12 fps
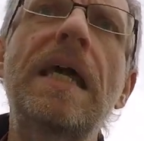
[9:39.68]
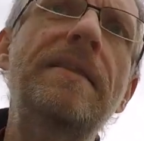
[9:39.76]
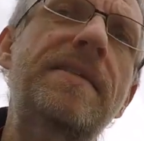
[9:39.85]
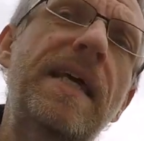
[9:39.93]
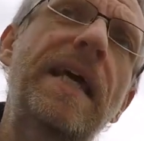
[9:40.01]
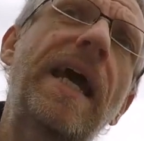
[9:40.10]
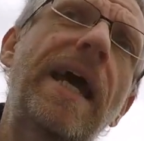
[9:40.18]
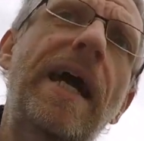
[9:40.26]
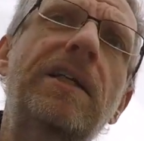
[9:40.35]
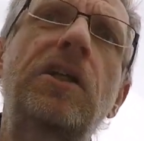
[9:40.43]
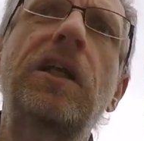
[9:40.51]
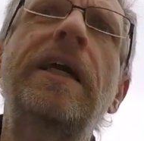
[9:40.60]
and say, hey,
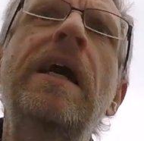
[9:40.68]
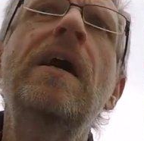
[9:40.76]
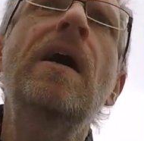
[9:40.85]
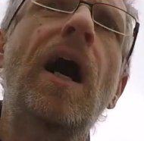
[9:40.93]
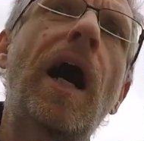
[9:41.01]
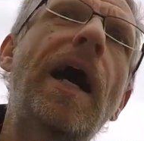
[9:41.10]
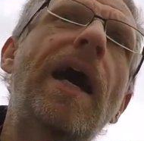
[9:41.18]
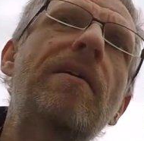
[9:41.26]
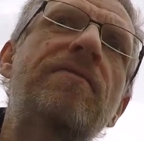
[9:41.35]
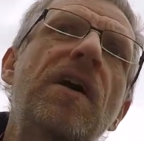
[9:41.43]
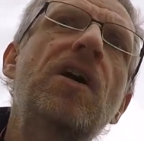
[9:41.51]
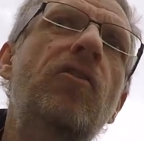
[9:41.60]
actually, I
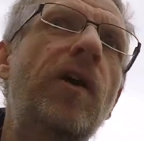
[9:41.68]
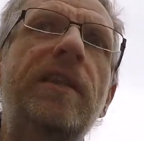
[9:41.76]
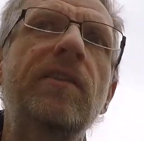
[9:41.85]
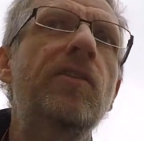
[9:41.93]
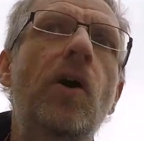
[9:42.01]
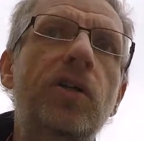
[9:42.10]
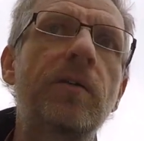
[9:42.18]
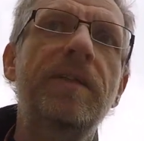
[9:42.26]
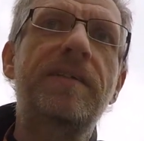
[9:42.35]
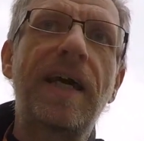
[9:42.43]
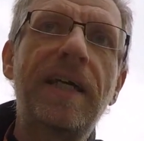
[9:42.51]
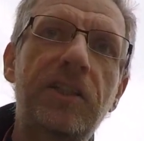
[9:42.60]
have written
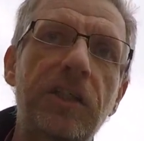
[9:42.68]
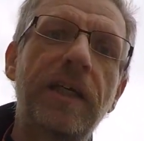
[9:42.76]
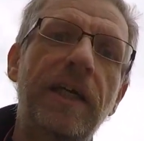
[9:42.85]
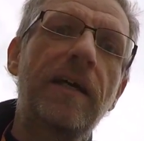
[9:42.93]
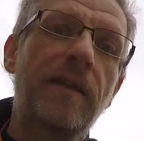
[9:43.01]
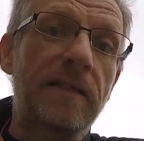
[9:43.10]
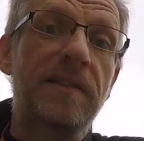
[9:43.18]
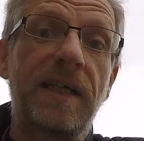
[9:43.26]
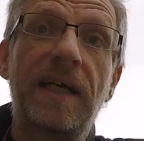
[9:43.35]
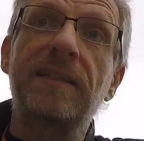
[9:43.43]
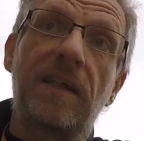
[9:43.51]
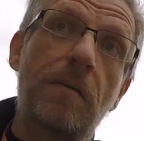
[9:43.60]
documentation here that
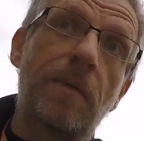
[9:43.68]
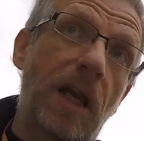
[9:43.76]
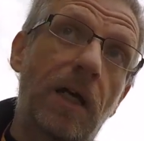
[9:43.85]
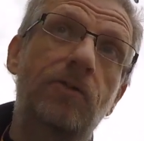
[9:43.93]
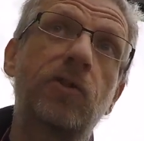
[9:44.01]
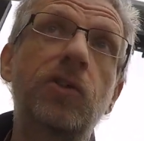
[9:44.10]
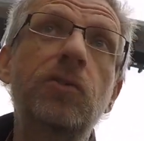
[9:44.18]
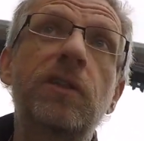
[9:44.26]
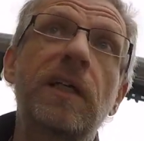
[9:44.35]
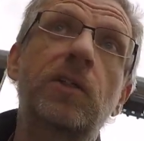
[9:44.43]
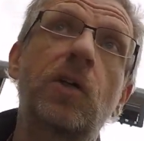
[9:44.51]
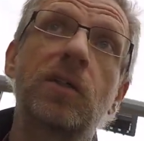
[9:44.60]
says I'm allowed to use
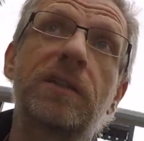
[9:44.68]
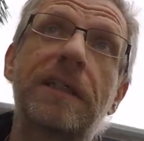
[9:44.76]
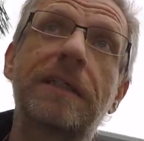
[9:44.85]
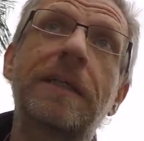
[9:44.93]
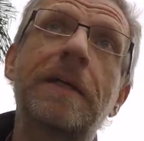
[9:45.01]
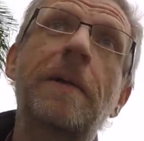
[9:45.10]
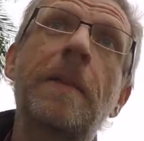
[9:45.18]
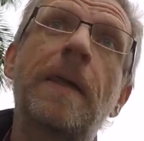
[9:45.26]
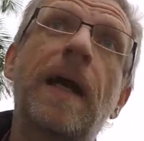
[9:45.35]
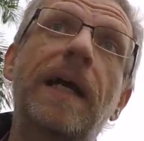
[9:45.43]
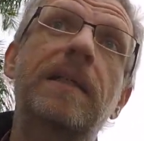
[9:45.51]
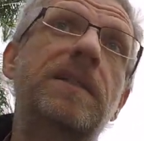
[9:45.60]
that content.
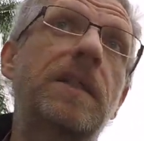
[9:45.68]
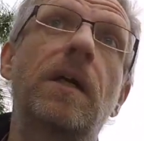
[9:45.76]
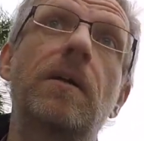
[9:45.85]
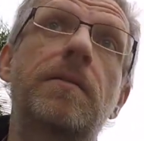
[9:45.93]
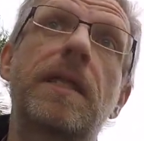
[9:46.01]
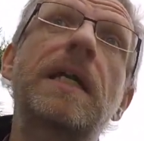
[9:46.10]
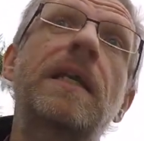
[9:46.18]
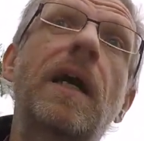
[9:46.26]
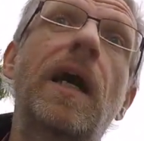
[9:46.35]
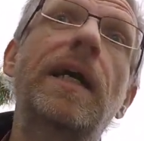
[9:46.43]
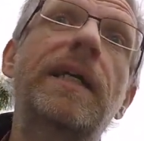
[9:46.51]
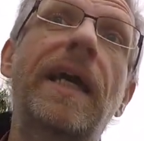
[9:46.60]
And, you know, then
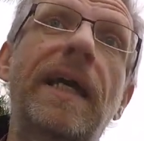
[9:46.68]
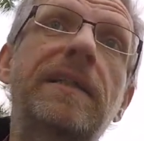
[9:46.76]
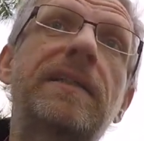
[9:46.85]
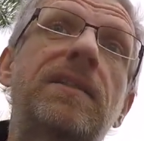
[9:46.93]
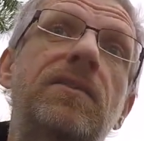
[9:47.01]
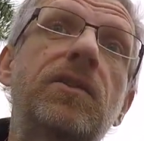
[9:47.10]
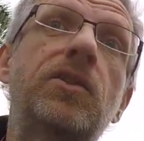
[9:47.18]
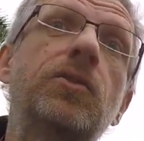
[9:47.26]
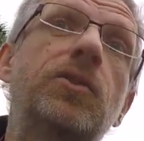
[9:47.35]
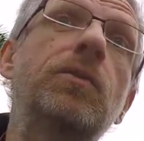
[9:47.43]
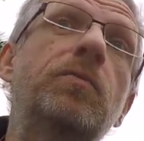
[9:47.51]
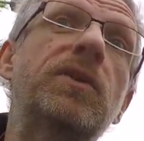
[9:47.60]
I guess
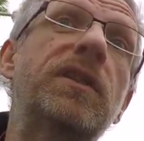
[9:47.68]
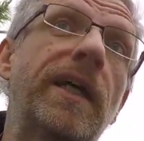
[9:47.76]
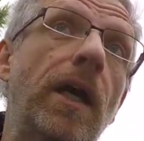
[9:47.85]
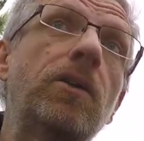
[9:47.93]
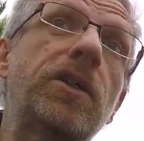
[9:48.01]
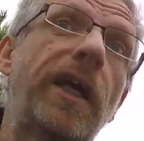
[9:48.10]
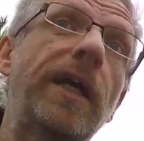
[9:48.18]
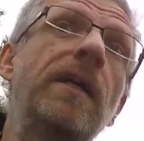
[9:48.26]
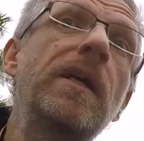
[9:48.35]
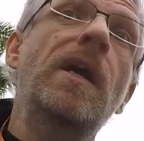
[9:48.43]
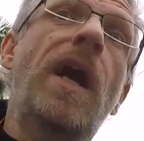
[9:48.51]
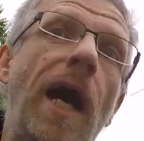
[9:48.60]
YouTube would say, okay,
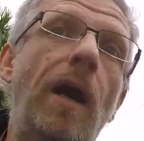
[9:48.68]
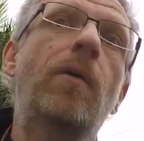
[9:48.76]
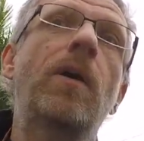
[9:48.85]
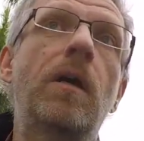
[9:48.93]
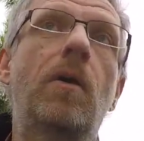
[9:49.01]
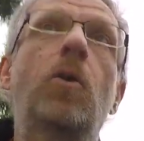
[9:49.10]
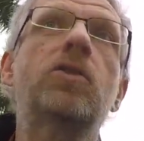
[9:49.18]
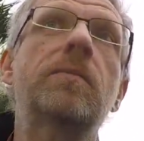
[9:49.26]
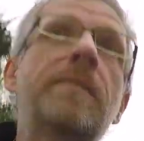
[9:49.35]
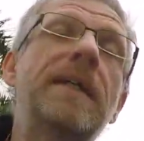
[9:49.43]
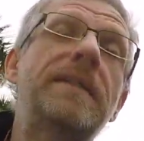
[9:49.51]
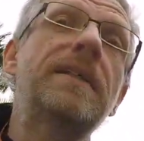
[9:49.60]
our
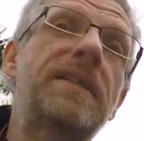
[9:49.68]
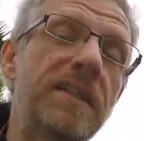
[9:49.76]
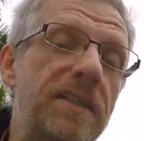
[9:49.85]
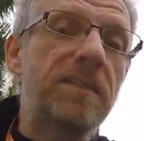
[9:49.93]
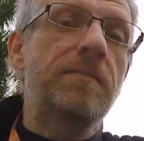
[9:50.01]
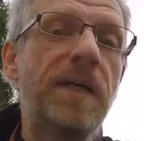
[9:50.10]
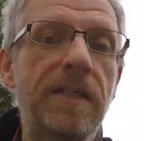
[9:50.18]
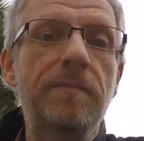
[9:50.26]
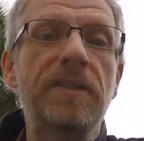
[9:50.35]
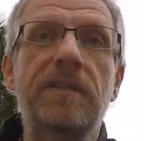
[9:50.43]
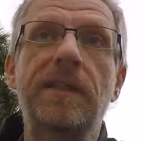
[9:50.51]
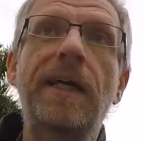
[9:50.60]
automated system made a
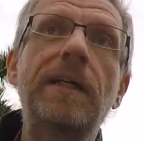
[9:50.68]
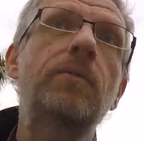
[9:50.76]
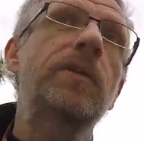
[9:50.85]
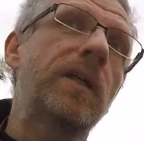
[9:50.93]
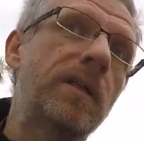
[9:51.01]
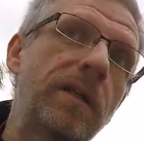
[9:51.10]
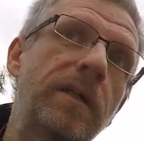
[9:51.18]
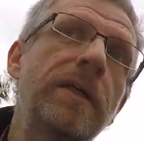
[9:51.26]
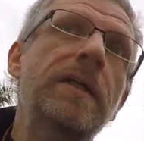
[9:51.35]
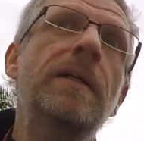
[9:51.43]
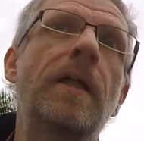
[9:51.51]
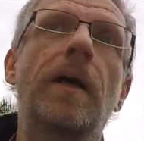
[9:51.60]
mistake. We're going
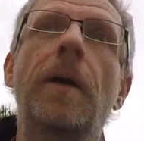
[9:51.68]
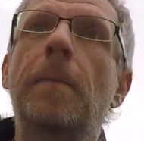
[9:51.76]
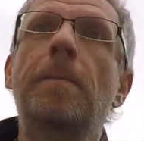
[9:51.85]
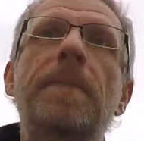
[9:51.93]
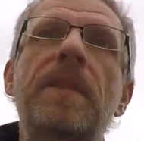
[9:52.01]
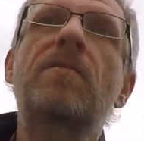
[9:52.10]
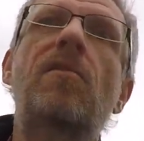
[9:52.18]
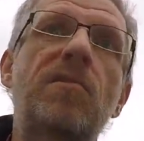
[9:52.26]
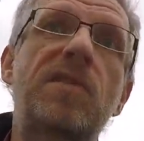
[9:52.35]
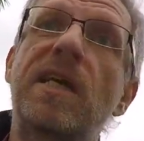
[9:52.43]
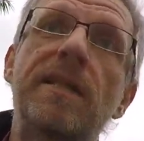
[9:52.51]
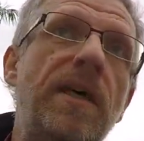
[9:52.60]
to
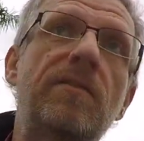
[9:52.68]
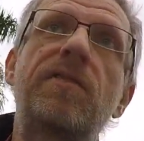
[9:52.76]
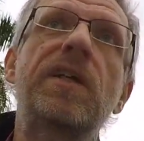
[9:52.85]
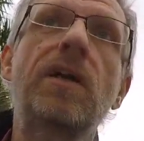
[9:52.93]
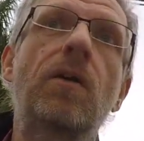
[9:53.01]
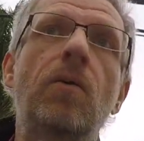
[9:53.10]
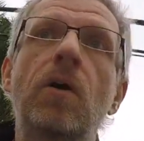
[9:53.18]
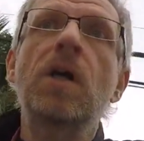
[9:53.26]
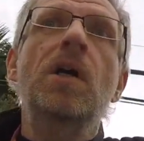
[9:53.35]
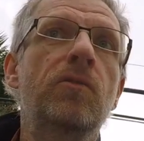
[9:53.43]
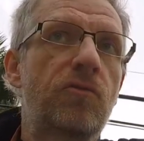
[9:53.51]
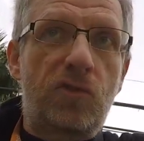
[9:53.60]
send that video
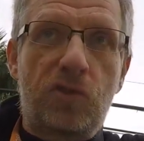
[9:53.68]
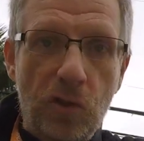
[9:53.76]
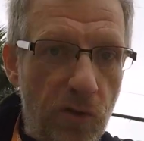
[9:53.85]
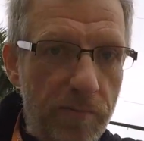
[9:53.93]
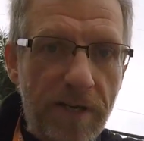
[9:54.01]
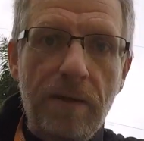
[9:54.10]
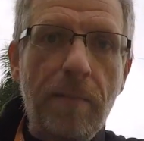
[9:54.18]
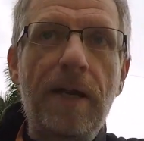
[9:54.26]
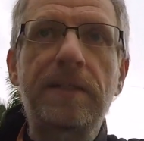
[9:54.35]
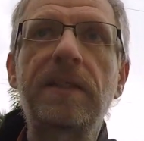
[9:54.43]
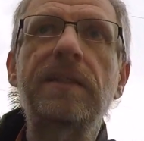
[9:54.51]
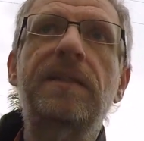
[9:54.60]
to the many
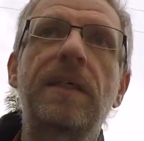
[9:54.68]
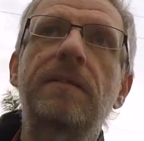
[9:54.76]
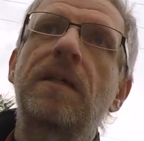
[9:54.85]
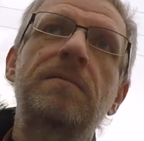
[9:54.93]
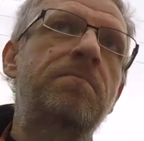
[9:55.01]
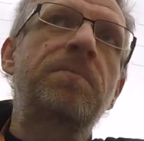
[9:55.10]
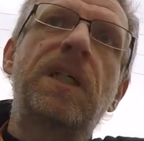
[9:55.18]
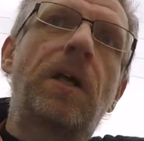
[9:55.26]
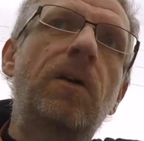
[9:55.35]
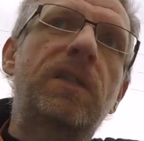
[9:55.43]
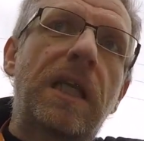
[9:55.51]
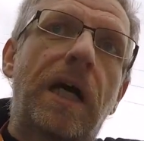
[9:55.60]
masses, and then, you
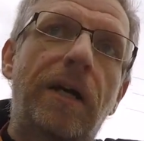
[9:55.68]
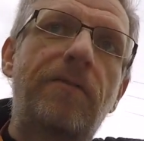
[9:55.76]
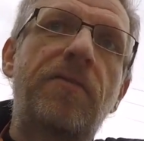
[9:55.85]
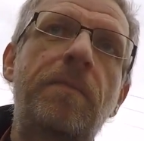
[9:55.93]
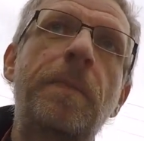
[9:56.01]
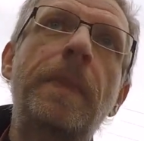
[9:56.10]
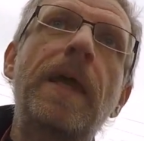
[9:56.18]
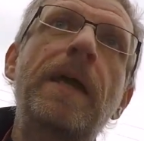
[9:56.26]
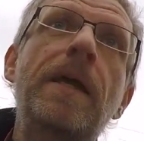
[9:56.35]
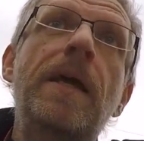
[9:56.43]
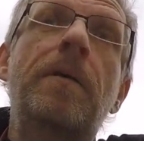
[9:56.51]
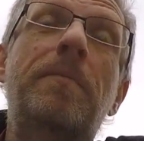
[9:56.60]
know, it's live.
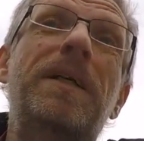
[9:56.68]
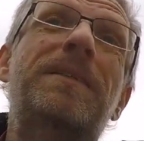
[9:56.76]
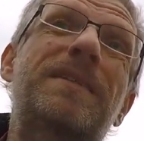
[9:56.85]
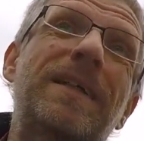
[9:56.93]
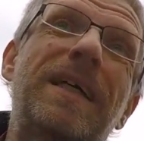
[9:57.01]
But